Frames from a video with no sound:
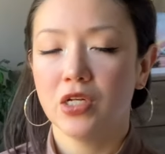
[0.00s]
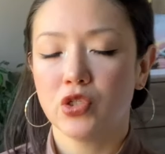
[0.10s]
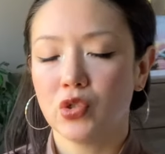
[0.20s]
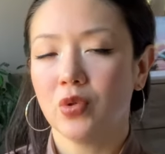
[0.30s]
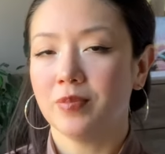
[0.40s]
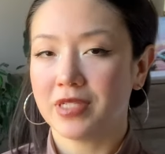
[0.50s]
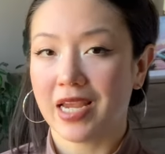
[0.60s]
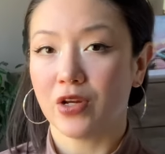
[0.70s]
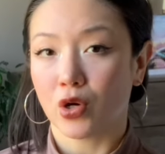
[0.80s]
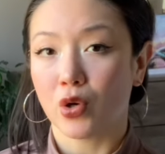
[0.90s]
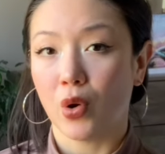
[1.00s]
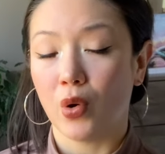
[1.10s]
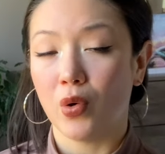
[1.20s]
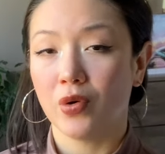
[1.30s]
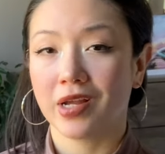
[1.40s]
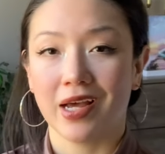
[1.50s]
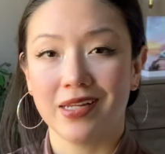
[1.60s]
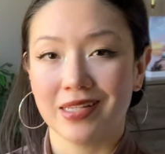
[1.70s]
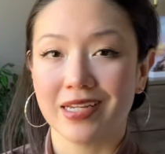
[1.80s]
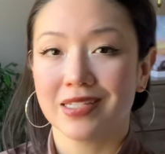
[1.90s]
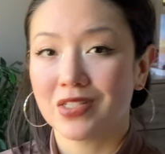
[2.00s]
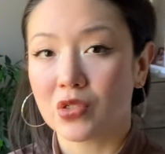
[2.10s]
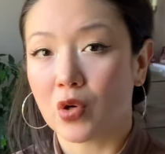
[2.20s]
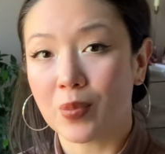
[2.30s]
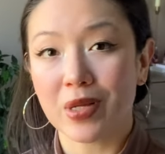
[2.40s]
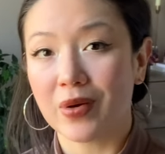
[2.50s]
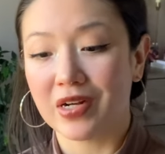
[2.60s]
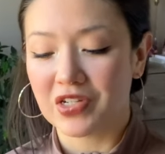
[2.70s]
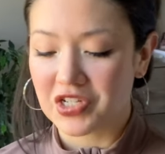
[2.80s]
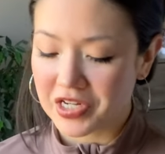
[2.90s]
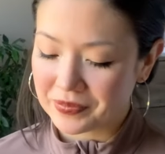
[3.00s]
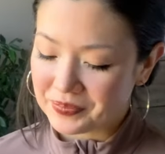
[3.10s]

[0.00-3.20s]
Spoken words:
to obtain your goal, kind of like Scorpio energy.